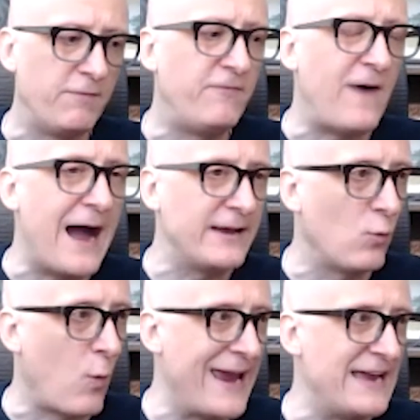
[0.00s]
find
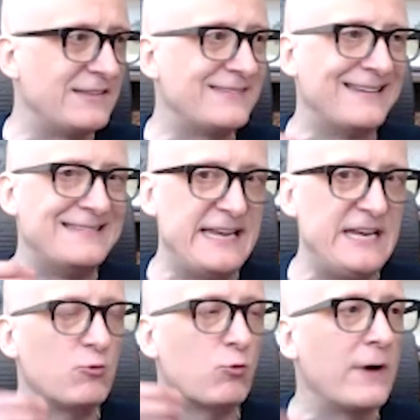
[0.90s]
ways to
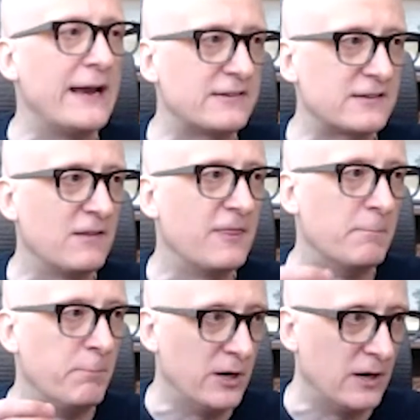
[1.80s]
de-risk the
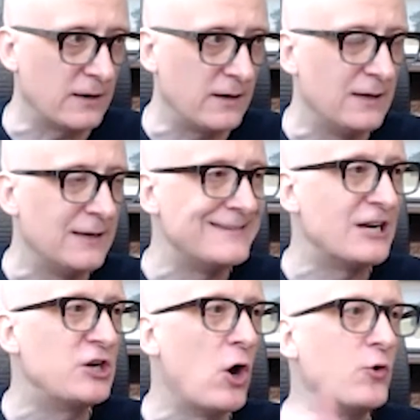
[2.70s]
book, to
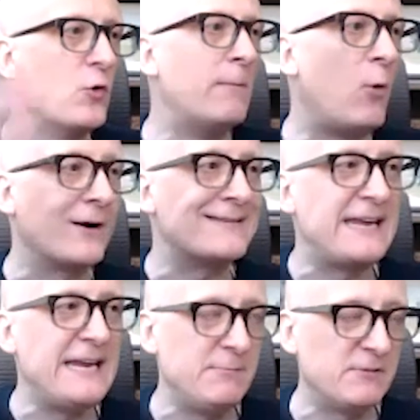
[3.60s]
go to a more
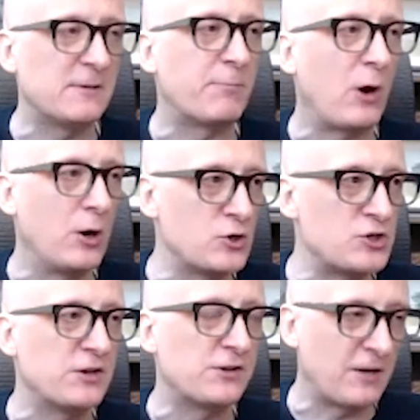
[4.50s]
teams approach
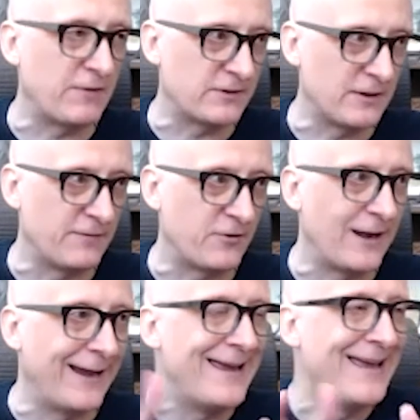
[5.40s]
to service
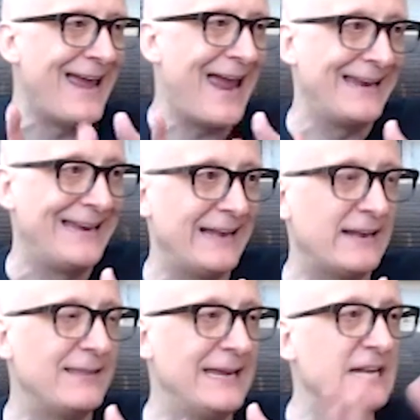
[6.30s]
delivery and
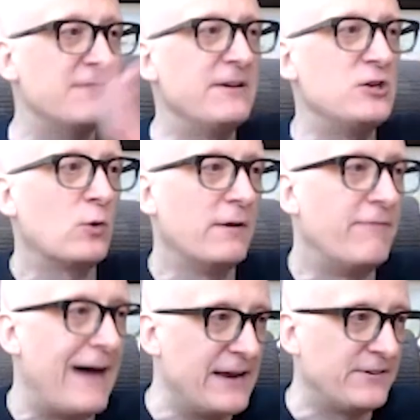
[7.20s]
get the individual
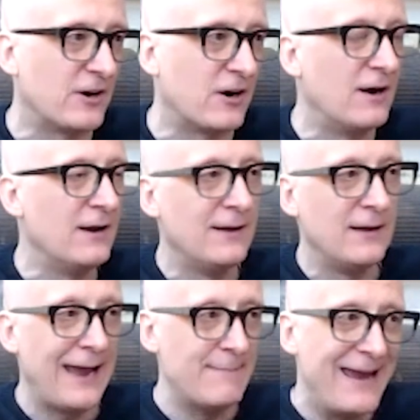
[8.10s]
advisor
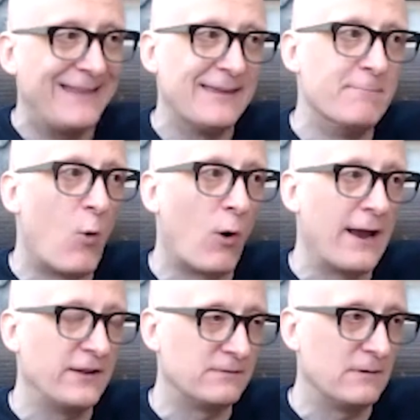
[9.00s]
and make them more
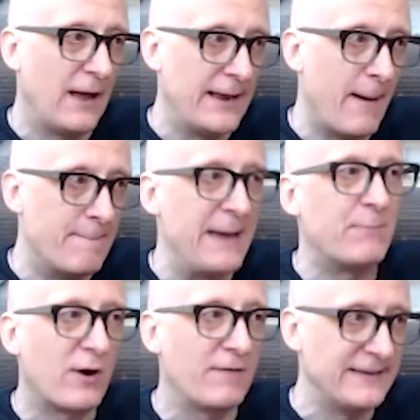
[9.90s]
as a
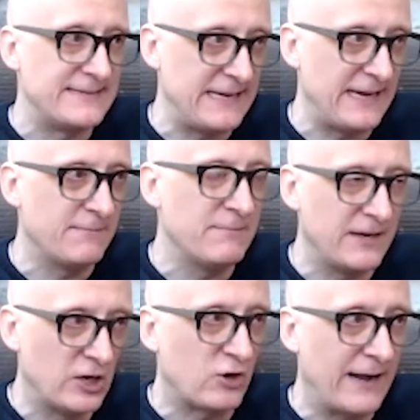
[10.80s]
member of the team, and
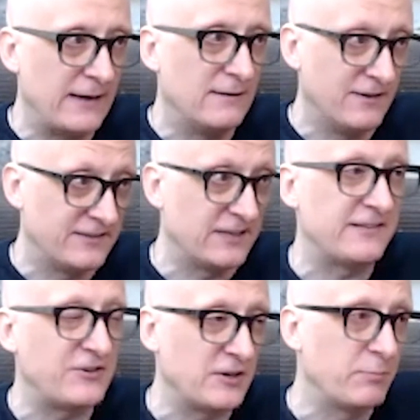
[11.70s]
to create a
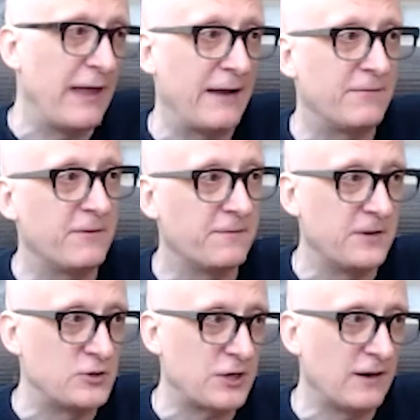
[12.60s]
succession plan for the
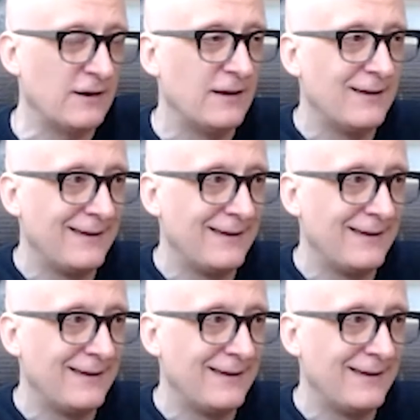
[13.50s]
future